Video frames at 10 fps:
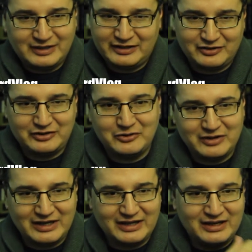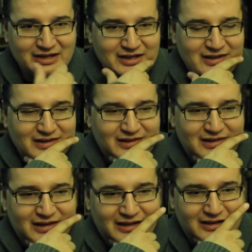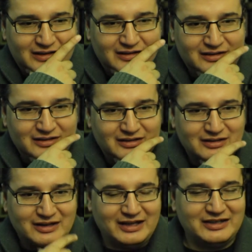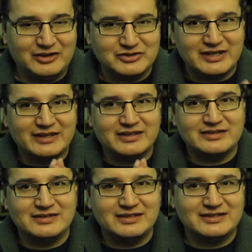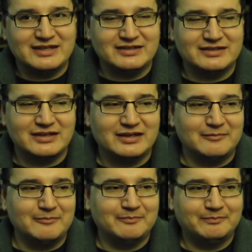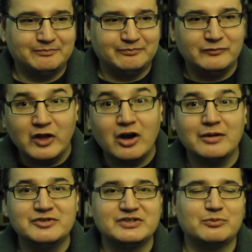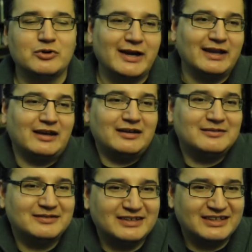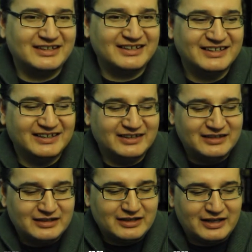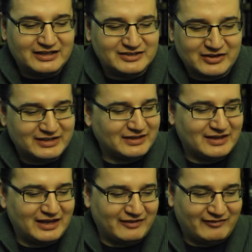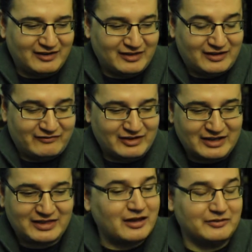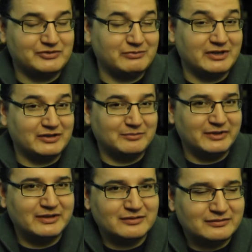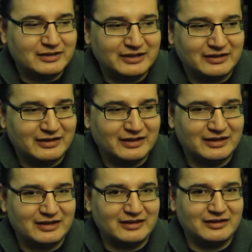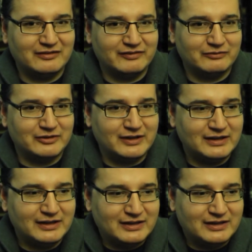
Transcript: Like, are you okay? And he goes like this and he says, no, I'm just praying. And so I didn't think of anything of it. I thought it was weird, but I didn't think anything of it really.